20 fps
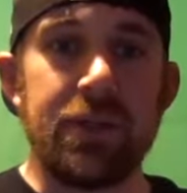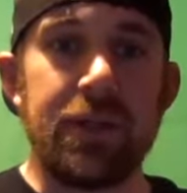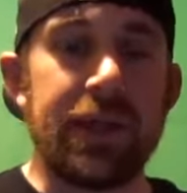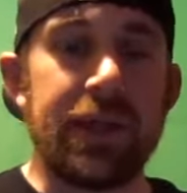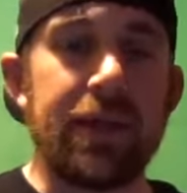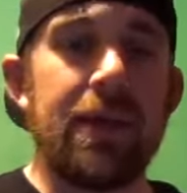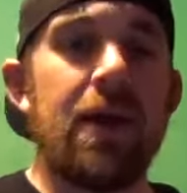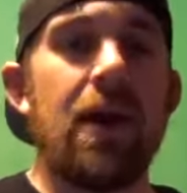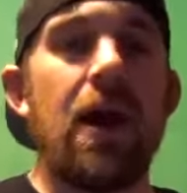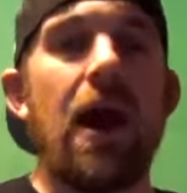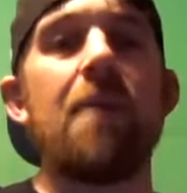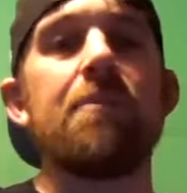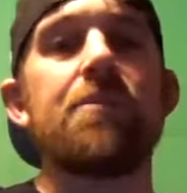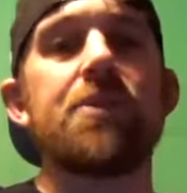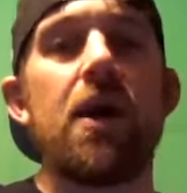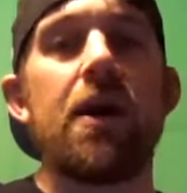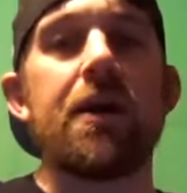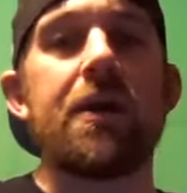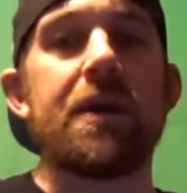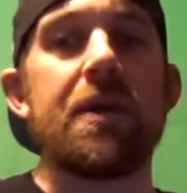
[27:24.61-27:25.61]
Like, I'm
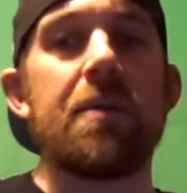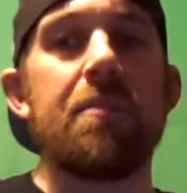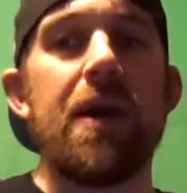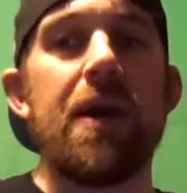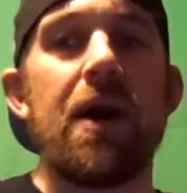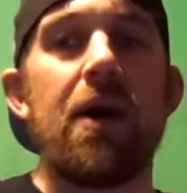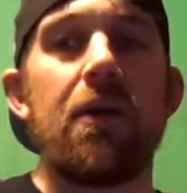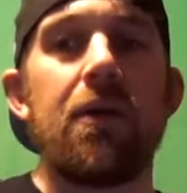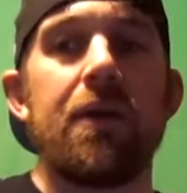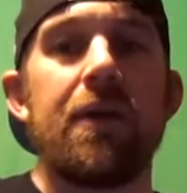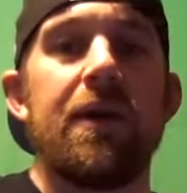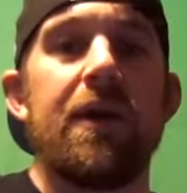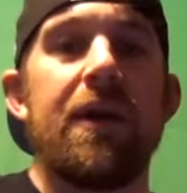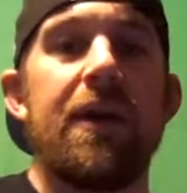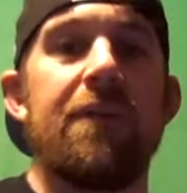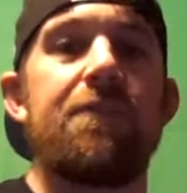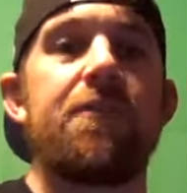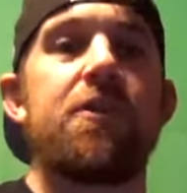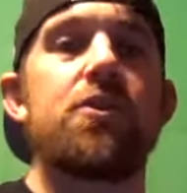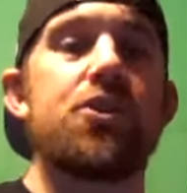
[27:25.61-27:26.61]
talking about
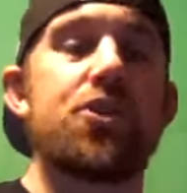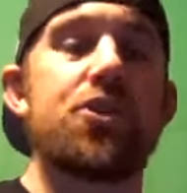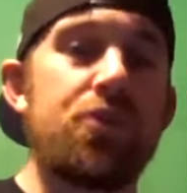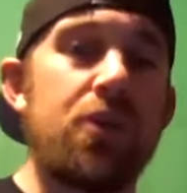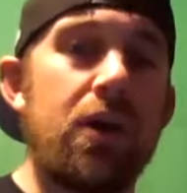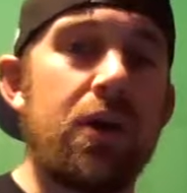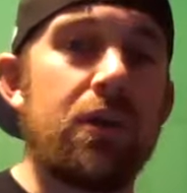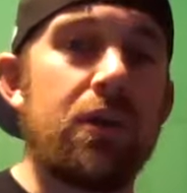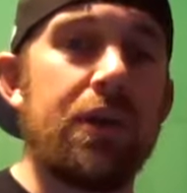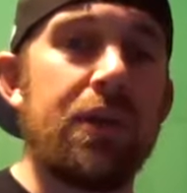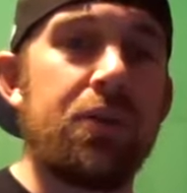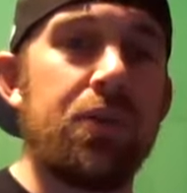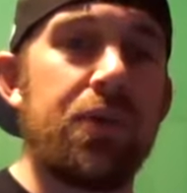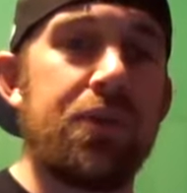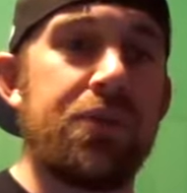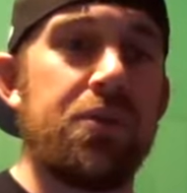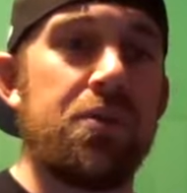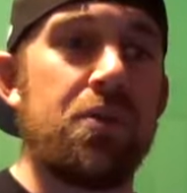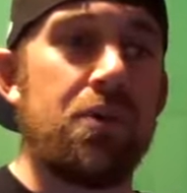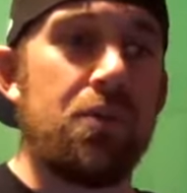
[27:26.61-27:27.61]
if you're struggling
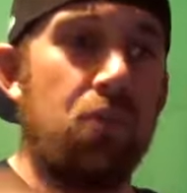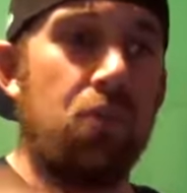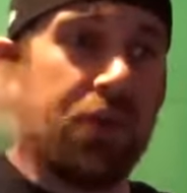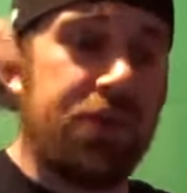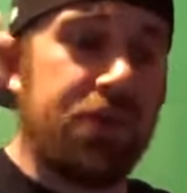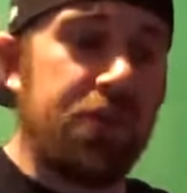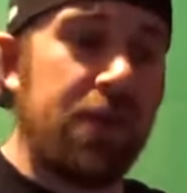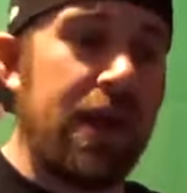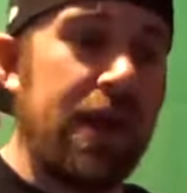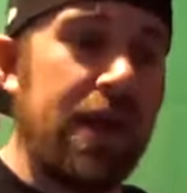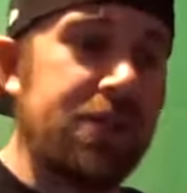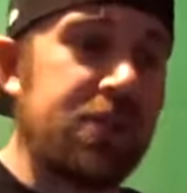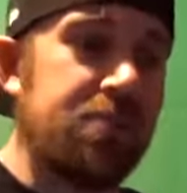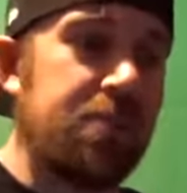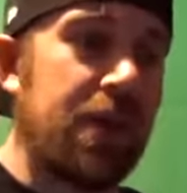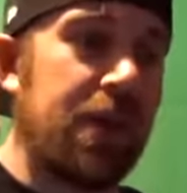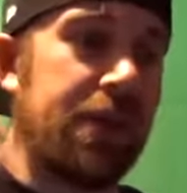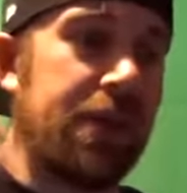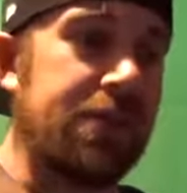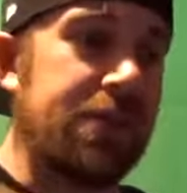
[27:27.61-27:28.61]
with your, with your
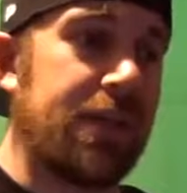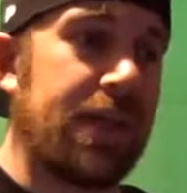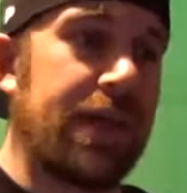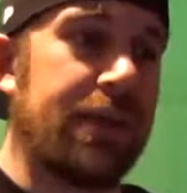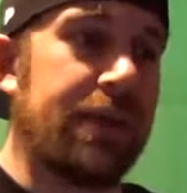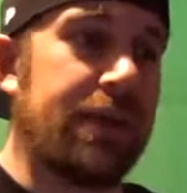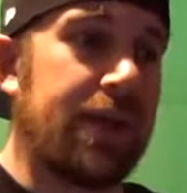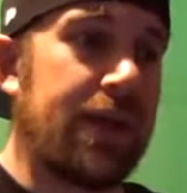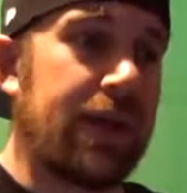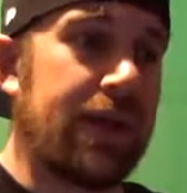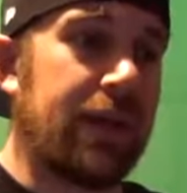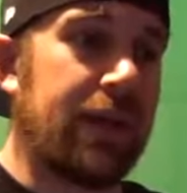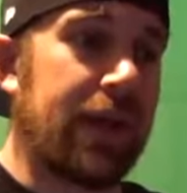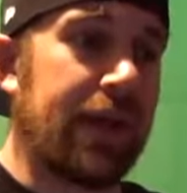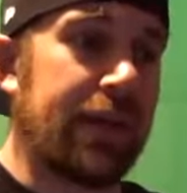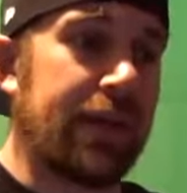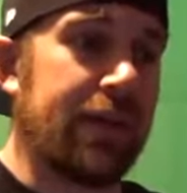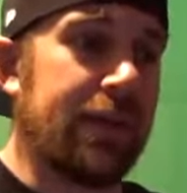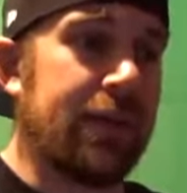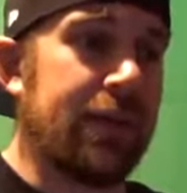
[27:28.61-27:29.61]
headspace and, and
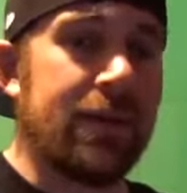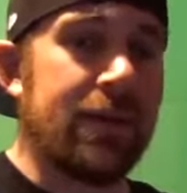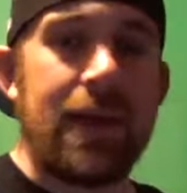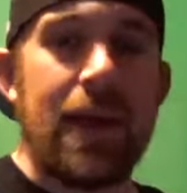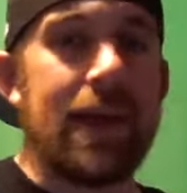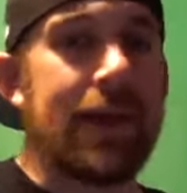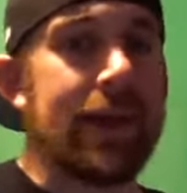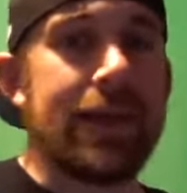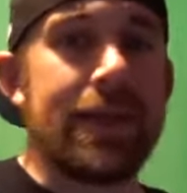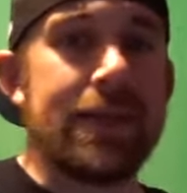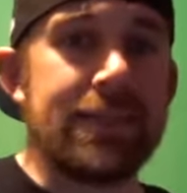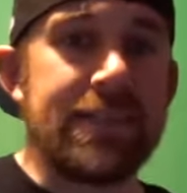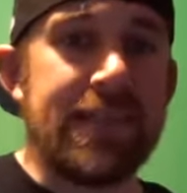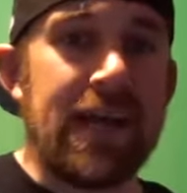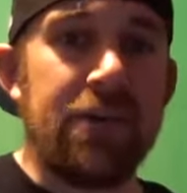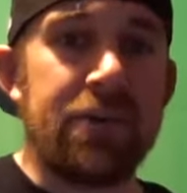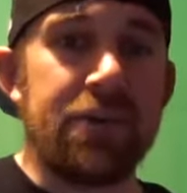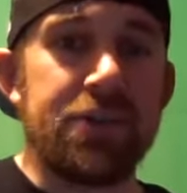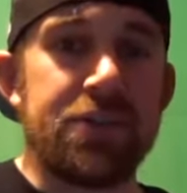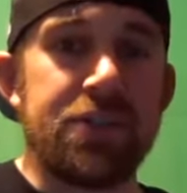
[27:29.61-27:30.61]
like kind of getting
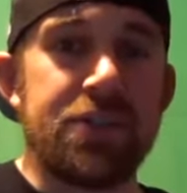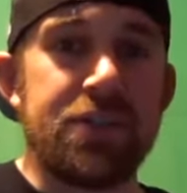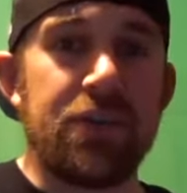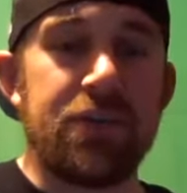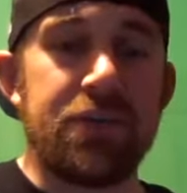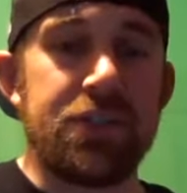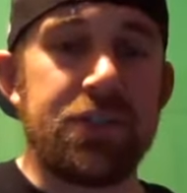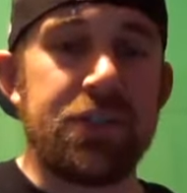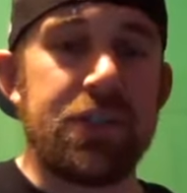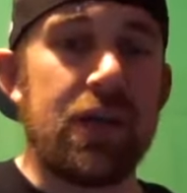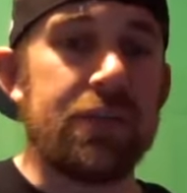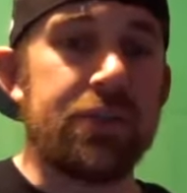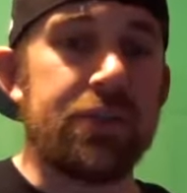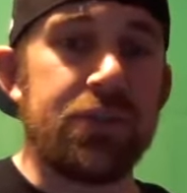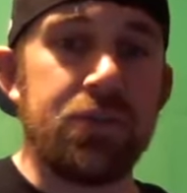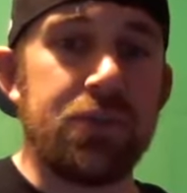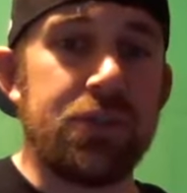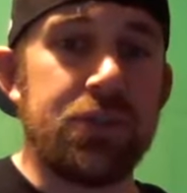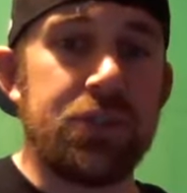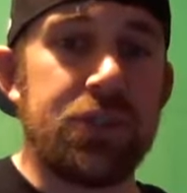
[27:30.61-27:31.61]
down on yourself because you're not
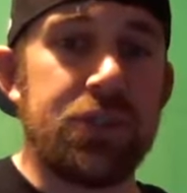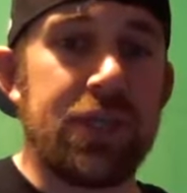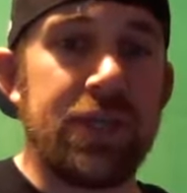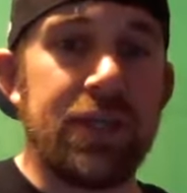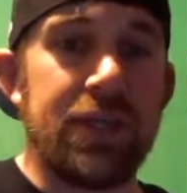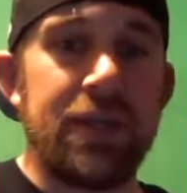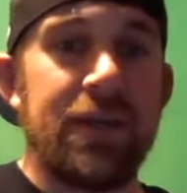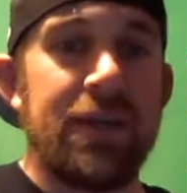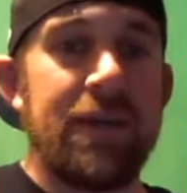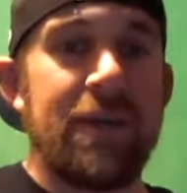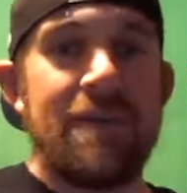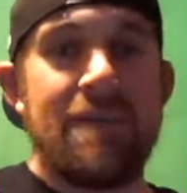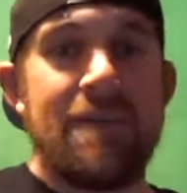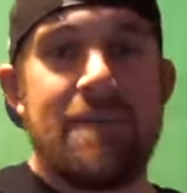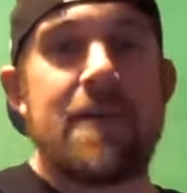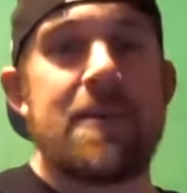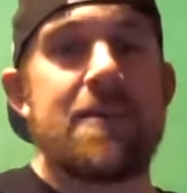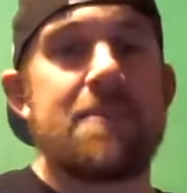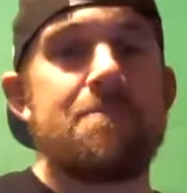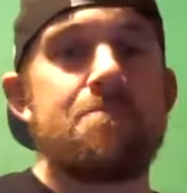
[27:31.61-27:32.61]
doing shit,
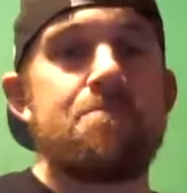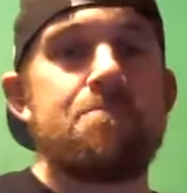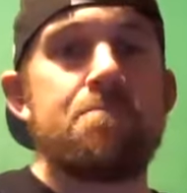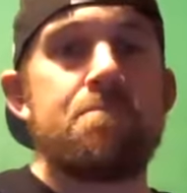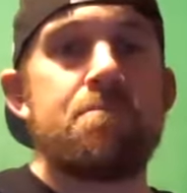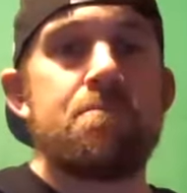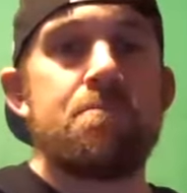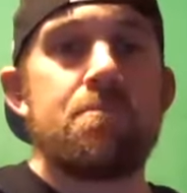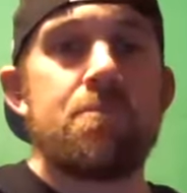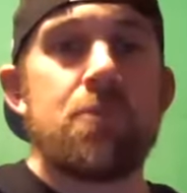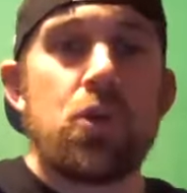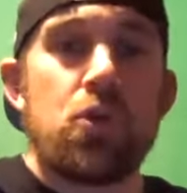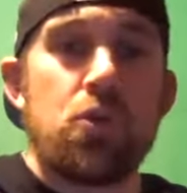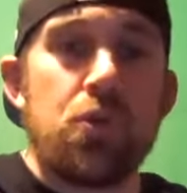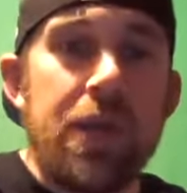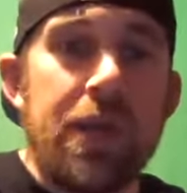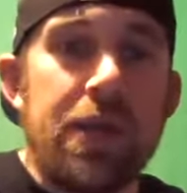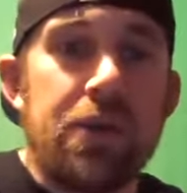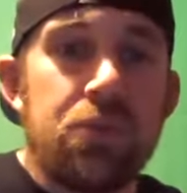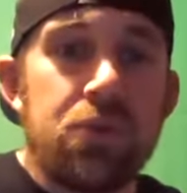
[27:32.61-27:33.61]
like,
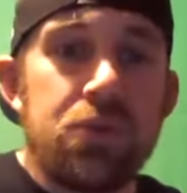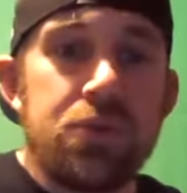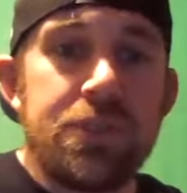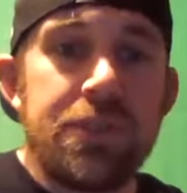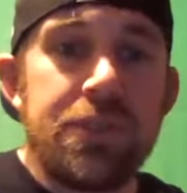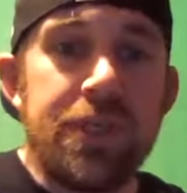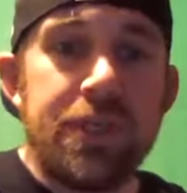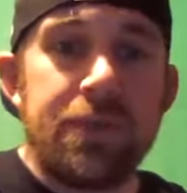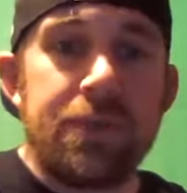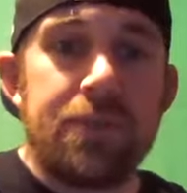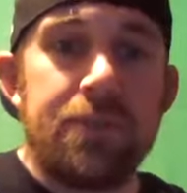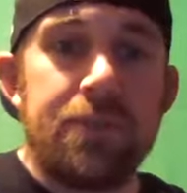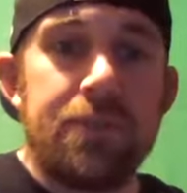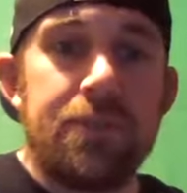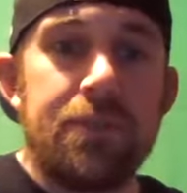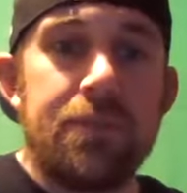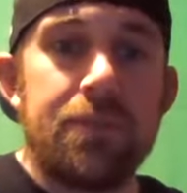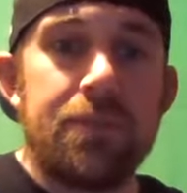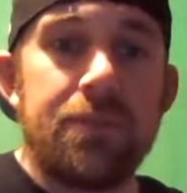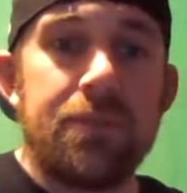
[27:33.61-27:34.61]
create a routine.
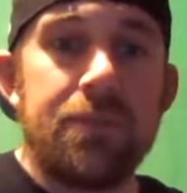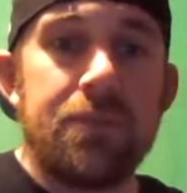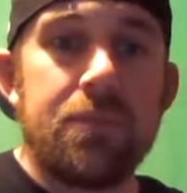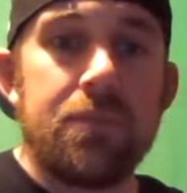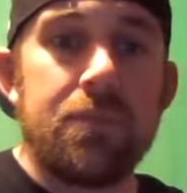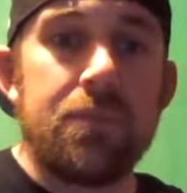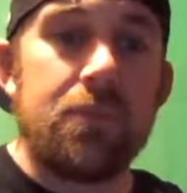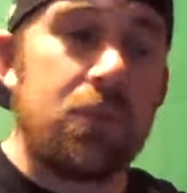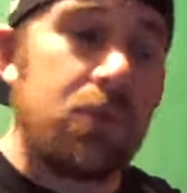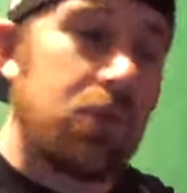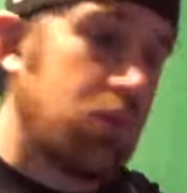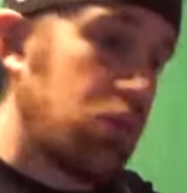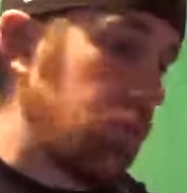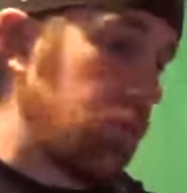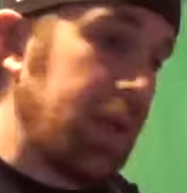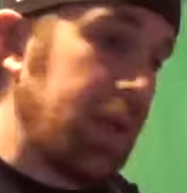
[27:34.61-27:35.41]
Create,